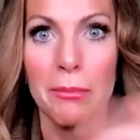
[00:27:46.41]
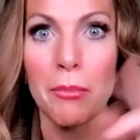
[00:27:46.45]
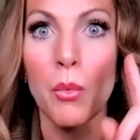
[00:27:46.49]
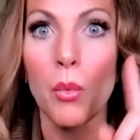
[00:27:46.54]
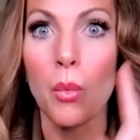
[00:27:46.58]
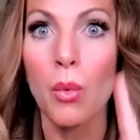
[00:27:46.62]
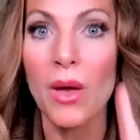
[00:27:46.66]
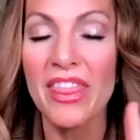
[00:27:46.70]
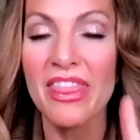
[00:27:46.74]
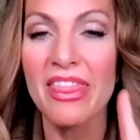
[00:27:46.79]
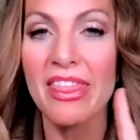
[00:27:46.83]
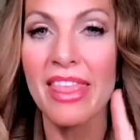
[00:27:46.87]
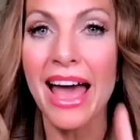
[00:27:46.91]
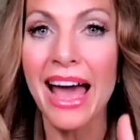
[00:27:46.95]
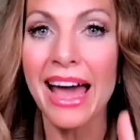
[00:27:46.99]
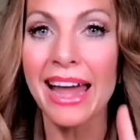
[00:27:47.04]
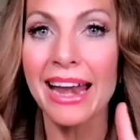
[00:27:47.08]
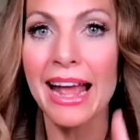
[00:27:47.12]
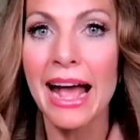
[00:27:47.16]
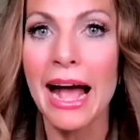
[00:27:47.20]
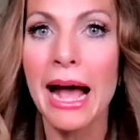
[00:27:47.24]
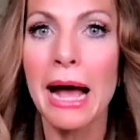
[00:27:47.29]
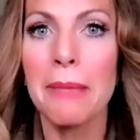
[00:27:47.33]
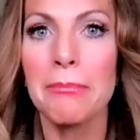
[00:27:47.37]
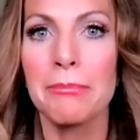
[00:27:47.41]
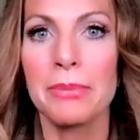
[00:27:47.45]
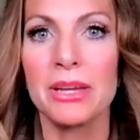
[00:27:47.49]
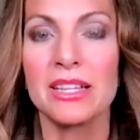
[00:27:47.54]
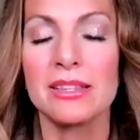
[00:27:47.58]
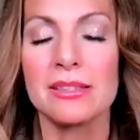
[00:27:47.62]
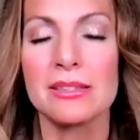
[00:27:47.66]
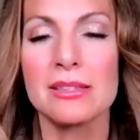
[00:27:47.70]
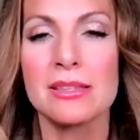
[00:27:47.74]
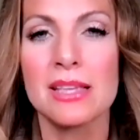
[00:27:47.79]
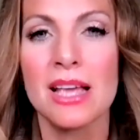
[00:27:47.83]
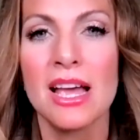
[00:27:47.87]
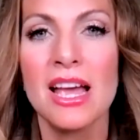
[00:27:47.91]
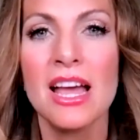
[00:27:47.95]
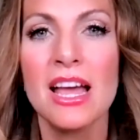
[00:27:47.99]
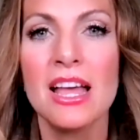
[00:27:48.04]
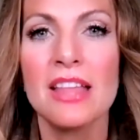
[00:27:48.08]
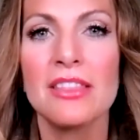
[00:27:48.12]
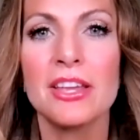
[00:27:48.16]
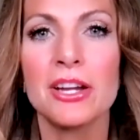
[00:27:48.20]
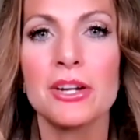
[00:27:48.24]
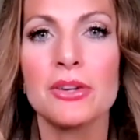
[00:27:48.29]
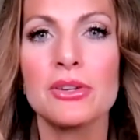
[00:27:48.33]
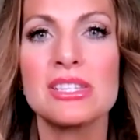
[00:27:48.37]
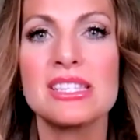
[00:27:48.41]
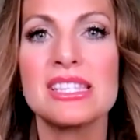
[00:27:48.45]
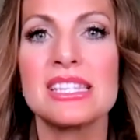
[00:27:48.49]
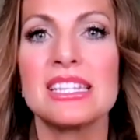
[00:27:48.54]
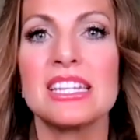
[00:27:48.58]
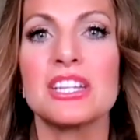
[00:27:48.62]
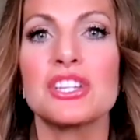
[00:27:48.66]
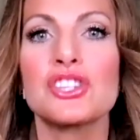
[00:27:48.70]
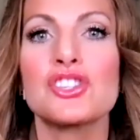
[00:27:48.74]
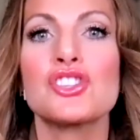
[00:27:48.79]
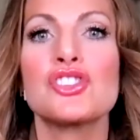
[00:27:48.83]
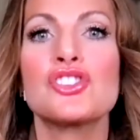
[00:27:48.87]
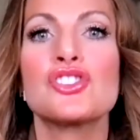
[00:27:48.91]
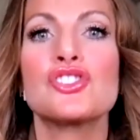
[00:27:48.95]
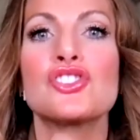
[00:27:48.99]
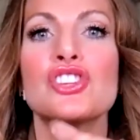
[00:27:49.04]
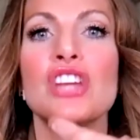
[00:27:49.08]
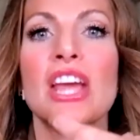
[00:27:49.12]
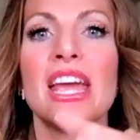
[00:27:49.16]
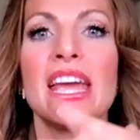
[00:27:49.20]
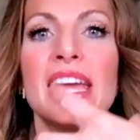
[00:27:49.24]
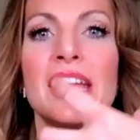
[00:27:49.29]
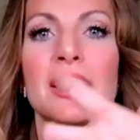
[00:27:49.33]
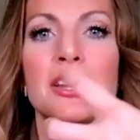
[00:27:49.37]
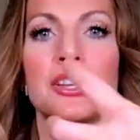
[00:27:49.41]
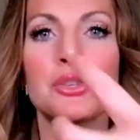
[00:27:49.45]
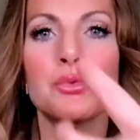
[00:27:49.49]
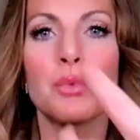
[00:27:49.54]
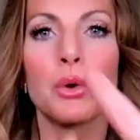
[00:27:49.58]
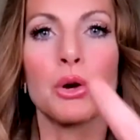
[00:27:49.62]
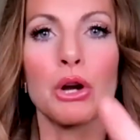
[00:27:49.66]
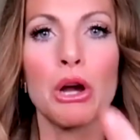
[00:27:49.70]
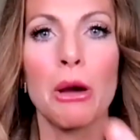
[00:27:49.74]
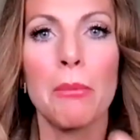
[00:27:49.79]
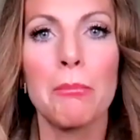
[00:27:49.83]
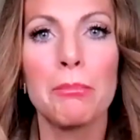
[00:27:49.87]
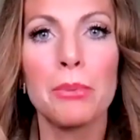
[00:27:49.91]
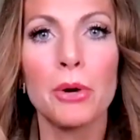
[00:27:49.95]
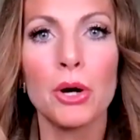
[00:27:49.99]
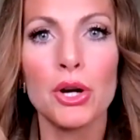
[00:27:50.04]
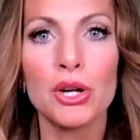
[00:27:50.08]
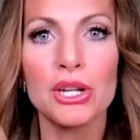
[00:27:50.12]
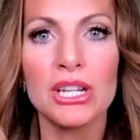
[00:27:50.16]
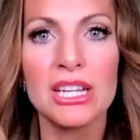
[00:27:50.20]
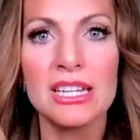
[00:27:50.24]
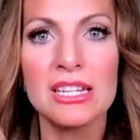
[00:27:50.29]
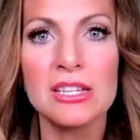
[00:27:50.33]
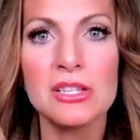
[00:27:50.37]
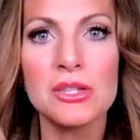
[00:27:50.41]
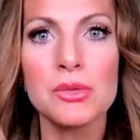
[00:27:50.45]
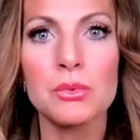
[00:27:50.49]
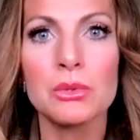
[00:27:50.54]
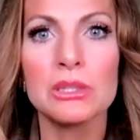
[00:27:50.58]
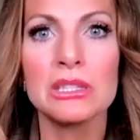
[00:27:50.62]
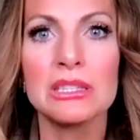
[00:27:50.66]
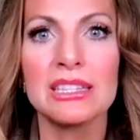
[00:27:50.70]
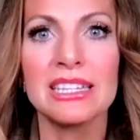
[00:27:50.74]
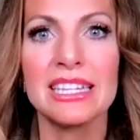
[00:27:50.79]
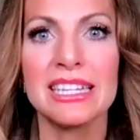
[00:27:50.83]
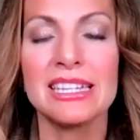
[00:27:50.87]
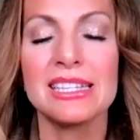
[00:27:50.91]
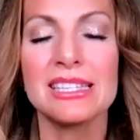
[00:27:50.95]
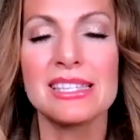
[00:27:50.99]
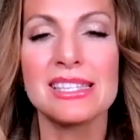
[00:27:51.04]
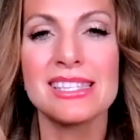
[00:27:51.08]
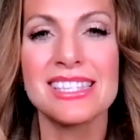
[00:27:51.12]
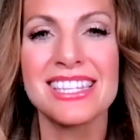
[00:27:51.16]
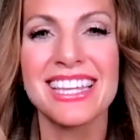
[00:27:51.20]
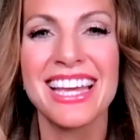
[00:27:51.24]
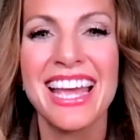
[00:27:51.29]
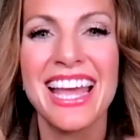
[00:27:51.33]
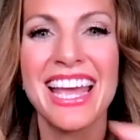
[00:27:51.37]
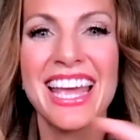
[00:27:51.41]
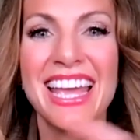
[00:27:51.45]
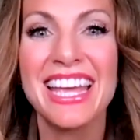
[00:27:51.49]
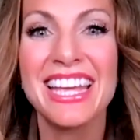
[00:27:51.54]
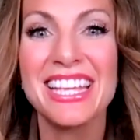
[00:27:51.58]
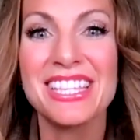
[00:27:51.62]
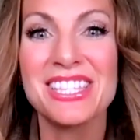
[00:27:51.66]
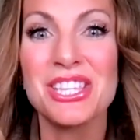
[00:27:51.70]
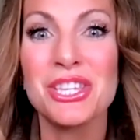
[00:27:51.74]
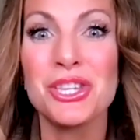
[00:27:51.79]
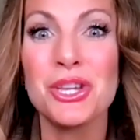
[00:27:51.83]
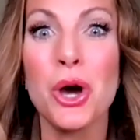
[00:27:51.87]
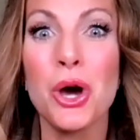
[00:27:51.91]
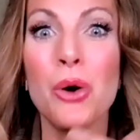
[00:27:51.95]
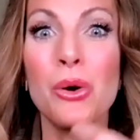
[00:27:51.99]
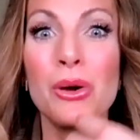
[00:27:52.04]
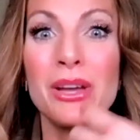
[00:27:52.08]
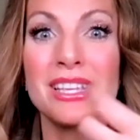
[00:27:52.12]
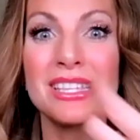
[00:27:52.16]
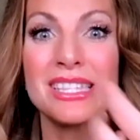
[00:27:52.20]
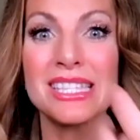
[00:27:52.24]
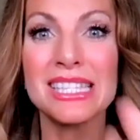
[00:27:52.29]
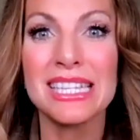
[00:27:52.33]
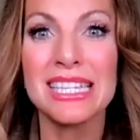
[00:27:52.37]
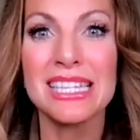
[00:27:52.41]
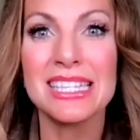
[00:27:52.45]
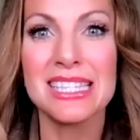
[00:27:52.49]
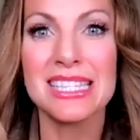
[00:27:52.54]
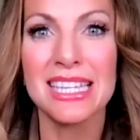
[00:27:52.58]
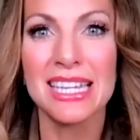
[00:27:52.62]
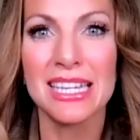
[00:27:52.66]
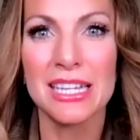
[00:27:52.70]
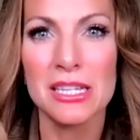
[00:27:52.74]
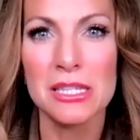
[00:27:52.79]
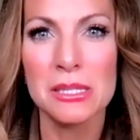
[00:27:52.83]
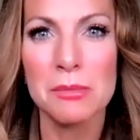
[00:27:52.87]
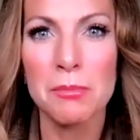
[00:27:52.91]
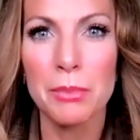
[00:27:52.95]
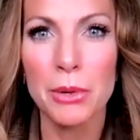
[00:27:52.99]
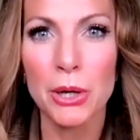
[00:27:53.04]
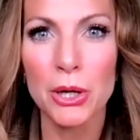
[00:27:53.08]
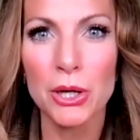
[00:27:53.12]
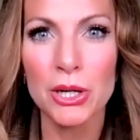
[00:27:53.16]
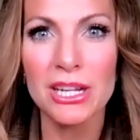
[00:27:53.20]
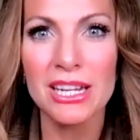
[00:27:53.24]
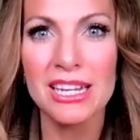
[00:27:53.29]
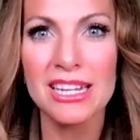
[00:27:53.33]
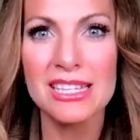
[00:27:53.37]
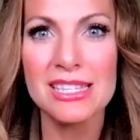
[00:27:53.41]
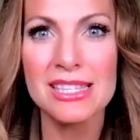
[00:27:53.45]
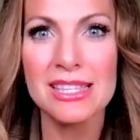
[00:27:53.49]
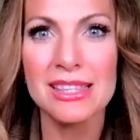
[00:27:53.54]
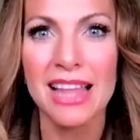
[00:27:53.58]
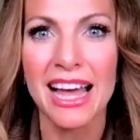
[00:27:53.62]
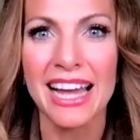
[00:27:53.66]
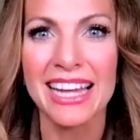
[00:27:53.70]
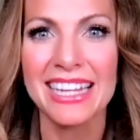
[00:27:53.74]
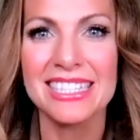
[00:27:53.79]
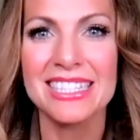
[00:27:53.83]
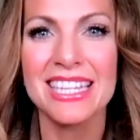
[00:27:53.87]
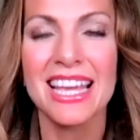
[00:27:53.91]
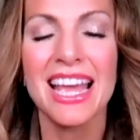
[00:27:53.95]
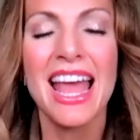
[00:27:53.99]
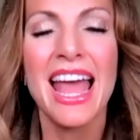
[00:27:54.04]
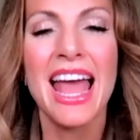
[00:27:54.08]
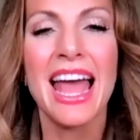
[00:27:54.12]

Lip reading: When that happens, there is an exchange where a burden is released, his yoke is easy and his burden is light.